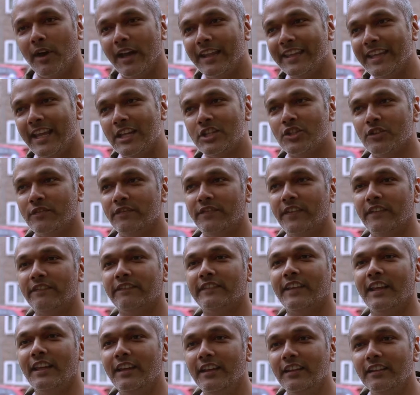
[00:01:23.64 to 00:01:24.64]
at the age of
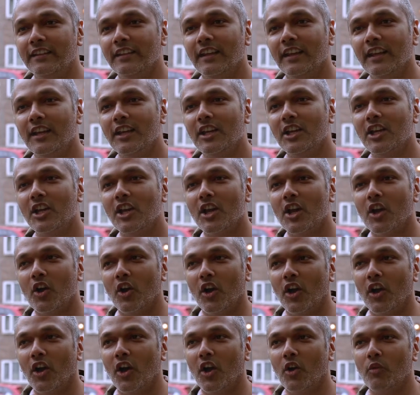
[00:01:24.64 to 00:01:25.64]
15,
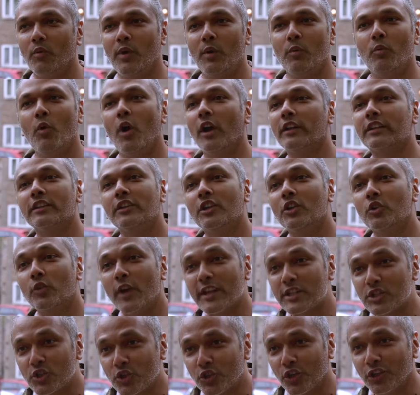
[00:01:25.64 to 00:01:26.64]
uh, we worked in a
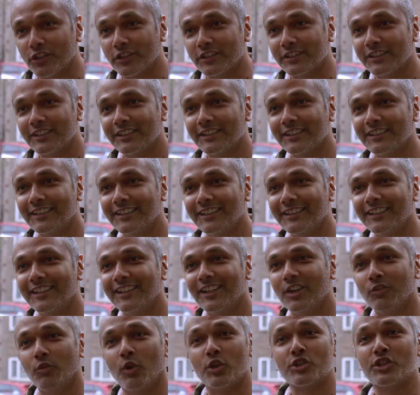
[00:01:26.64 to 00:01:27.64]
restaurant
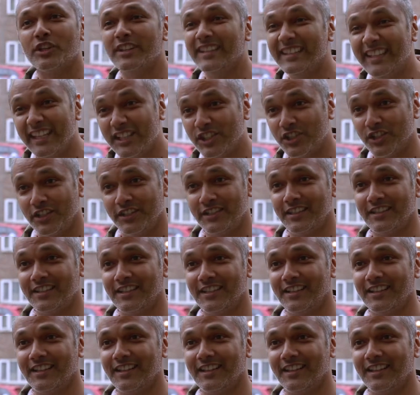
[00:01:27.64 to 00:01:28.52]
washing dishes